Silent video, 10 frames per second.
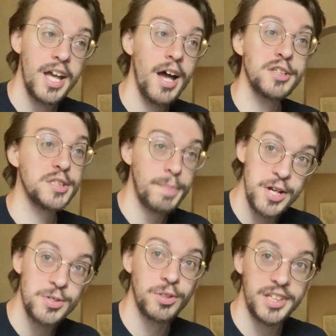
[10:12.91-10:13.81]
a
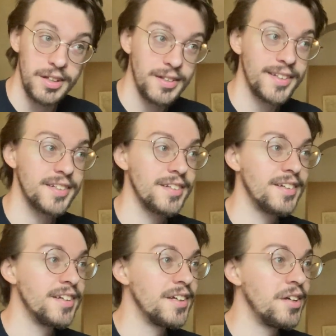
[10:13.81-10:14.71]
special guild
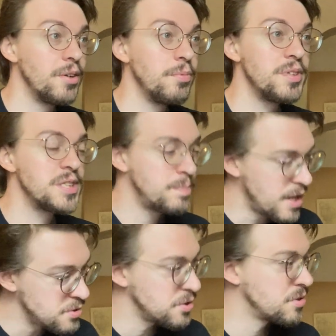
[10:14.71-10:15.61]
with with
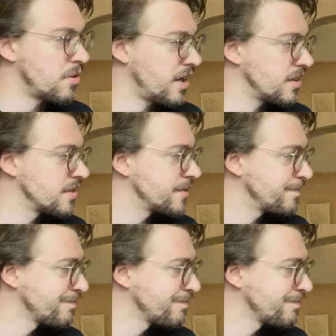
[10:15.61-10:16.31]
special strings.